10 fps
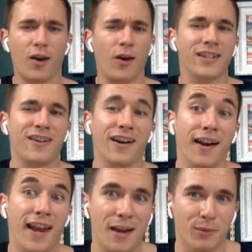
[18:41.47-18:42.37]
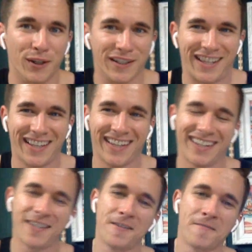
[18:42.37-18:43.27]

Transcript: Oh, I stare at a lot of boys. Da,